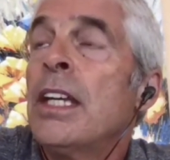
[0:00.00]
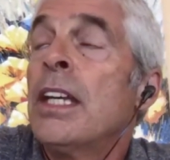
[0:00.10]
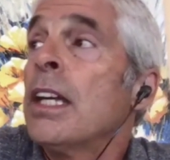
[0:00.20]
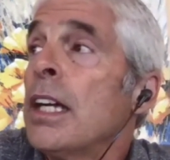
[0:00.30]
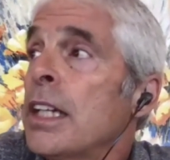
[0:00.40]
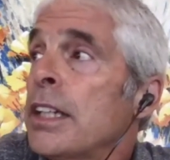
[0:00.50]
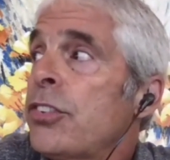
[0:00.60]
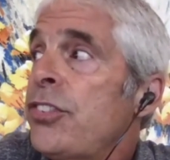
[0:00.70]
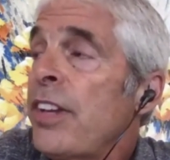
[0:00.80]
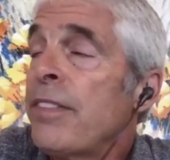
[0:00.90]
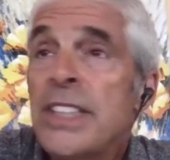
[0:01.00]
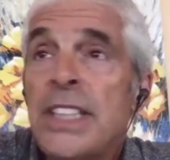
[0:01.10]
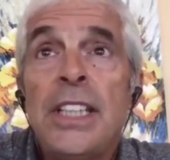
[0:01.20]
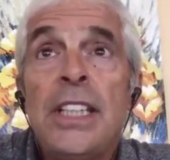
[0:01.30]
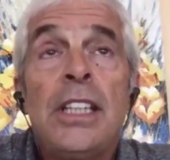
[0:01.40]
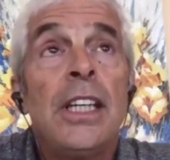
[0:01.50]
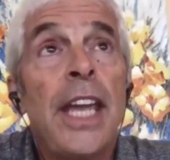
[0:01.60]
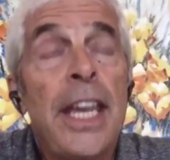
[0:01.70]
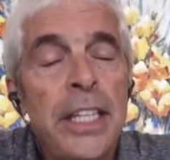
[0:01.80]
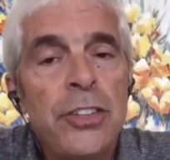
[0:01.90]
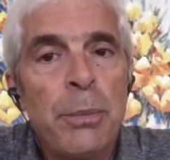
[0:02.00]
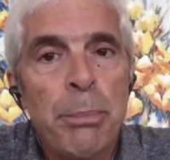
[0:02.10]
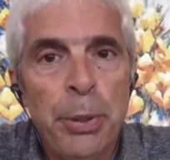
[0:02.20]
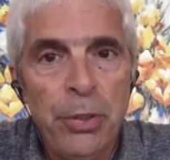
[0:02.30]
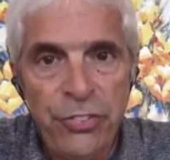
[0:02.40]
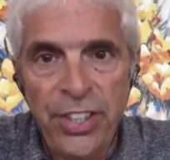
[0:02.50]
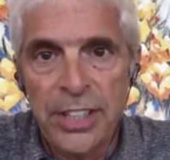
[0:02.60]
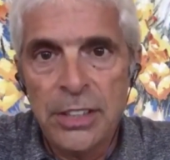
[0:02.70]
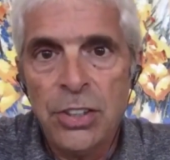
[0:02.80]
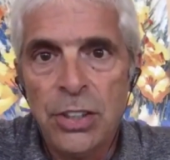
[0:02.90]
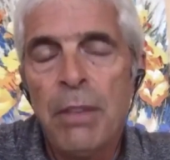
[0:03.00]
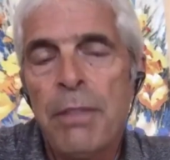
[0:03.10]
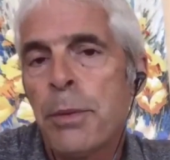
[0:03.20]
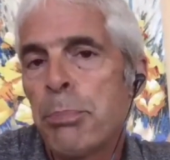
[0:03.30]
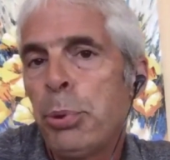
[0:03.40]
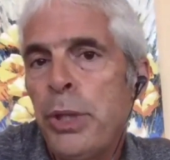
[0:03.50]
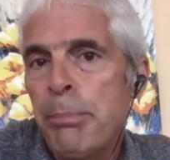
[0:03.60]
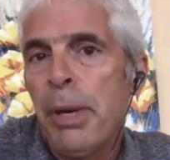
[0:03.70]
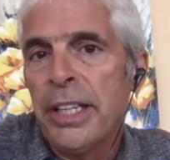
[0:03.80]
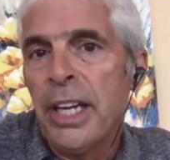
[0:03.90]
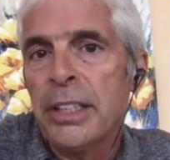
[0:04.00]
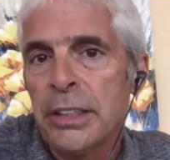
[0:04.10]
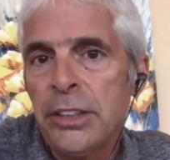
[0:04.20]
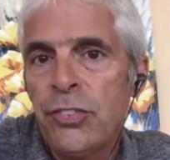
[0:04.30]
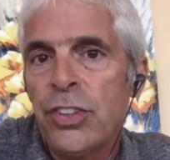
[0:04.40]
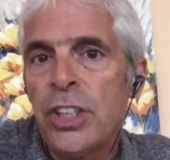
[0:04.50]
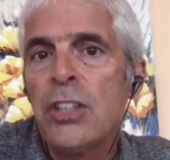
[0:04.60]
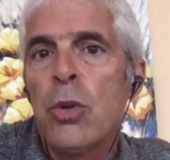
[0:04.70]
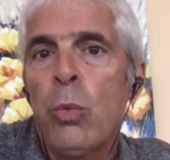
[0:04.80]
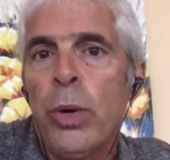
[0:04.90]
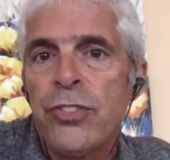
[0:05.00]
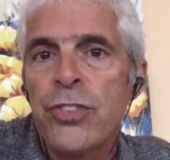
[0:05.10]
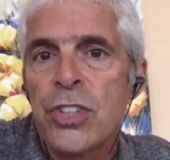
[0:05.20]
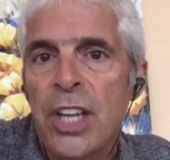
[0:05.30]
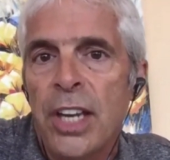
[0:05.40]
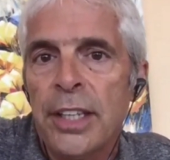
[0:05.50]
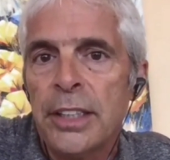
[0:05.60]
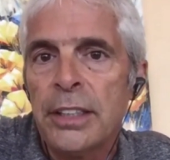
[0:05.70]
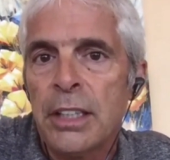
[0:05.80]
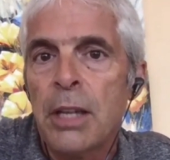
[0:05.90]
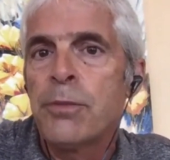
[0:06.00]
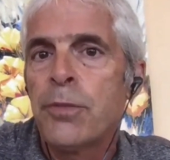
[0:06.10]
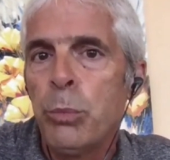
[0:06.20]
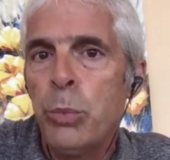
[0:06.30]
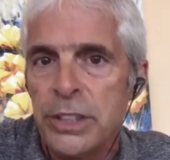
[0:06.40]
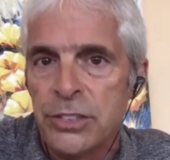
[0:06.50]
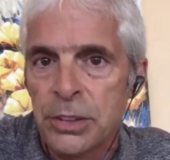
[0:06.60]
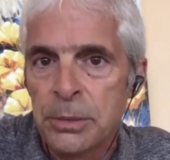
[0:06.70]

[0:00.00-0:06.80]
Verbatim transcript: uh, seventy-eight percent of the prebiotics in the Western diet come from wheat.